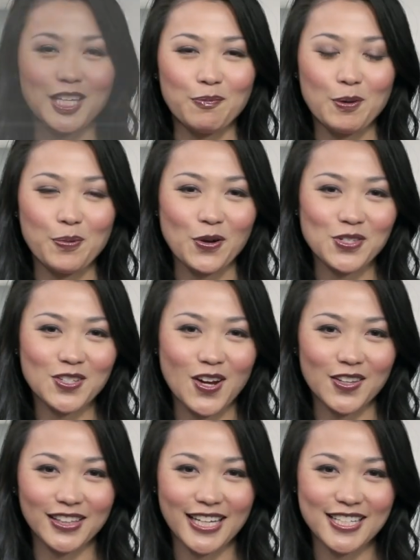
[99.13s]
keep you posted on
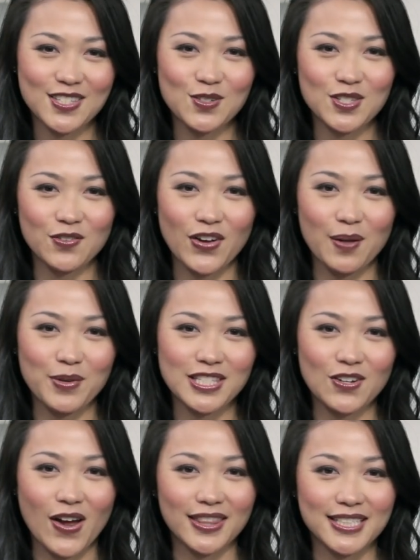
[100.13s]
all the latest news developments
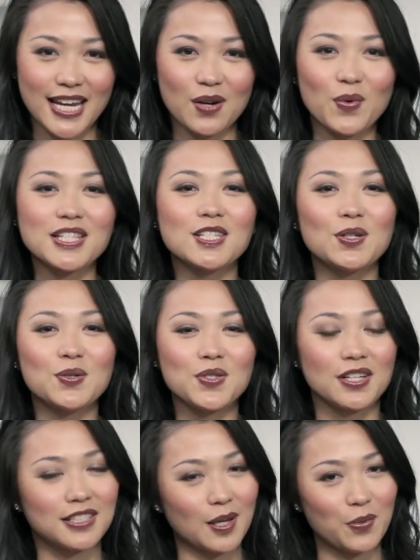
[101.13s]
throughout the day and what's news
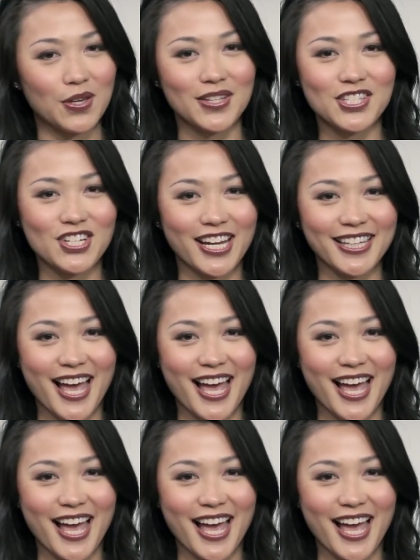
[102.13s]
on W S J